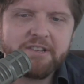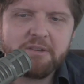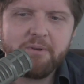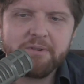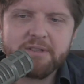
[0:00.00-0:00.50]
I
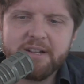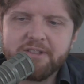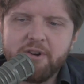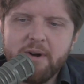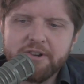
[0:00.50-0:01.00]
suppose
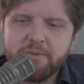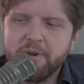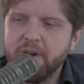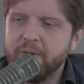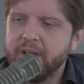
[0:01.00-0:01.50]
that's the direction
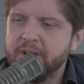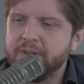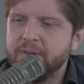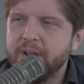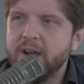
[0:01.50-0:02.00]
we're going
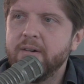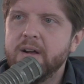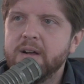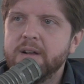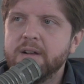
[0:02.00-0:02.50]
into now.
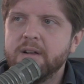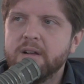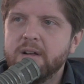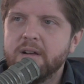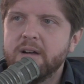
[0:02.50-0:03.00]

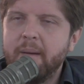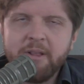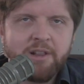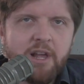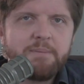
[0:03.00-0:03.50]
I
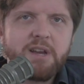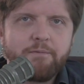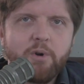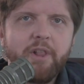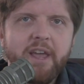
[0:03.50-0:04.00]
mean, the libs
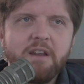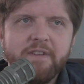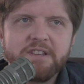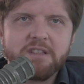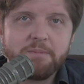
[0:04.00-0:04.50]
have really
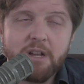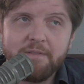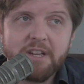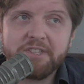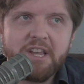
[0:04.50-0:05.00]
convinced
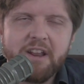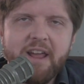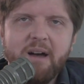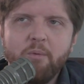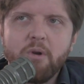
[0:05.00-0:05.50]
themselves, I see it
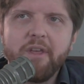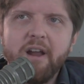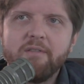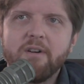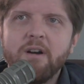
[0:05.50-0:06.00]
now more than
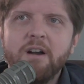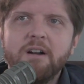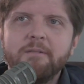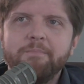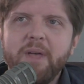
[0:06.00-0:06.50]
ever,
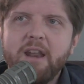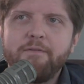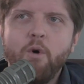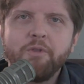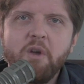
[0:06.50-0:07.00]
that
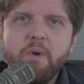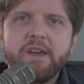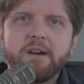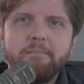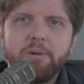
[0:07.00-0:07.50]
if only we
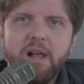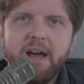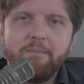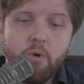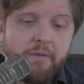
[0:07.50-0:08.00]

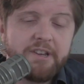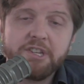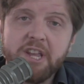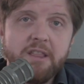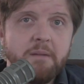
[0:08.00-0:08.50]
complied more, and this
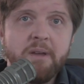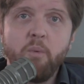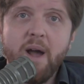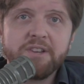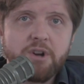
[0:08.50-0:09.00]
is hitting the
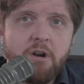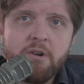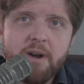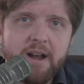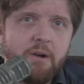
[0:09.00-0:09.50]
Midwest hard
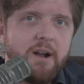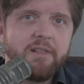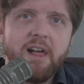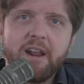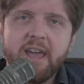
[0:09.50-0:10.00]
right now, right?
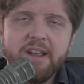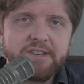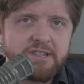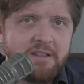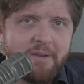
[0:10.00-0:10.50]
A lot of
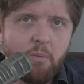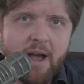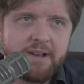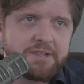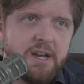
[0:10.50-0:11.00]
cases in the
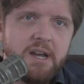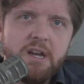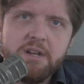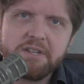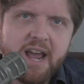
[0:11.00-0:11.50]
Midwest,
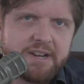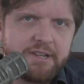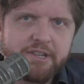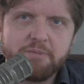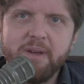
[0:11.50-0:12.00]

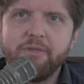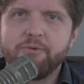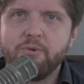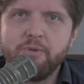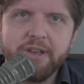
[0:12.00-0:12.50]
Texas has been
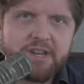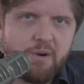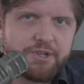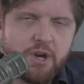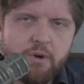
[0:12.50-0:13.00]
through this.
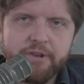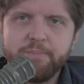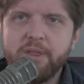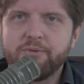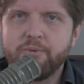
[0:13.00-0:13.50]
Arizona's
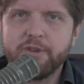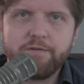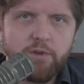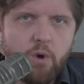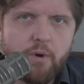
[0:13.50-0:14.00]
been through this.
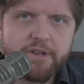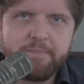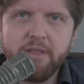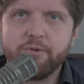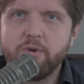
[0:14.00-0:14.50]
Florida's
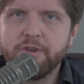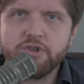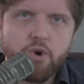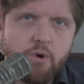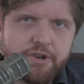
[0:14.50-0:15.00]
been through this.
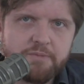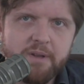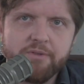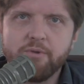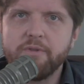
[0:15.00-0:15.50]
Georgia's
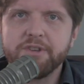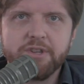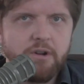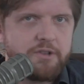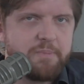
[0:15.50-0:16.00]
been through this.
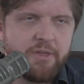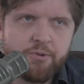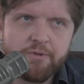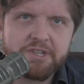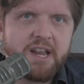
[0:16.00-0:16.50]
You know, it's been
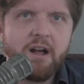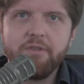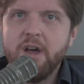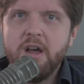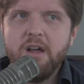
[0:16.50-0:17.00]
through the South.
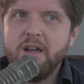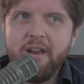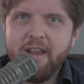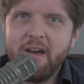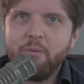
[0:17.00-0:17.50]

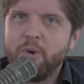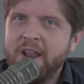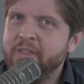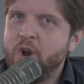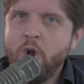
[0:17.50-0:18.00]
Now, when
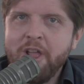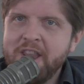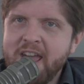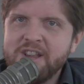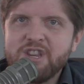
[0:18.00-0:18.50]
in the early
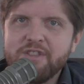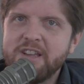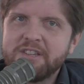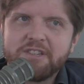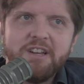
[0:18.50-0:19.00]
days of
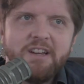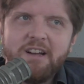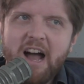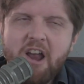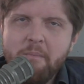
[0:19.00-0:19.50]
this,
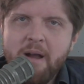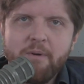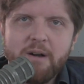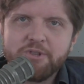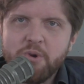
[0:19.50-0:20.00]
I
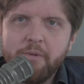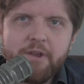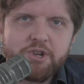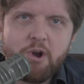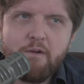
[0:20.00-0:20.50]
remember I was doing
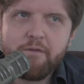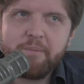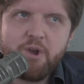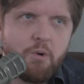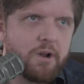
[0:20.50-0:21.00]
this show from
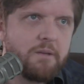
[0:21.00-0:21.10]
New York.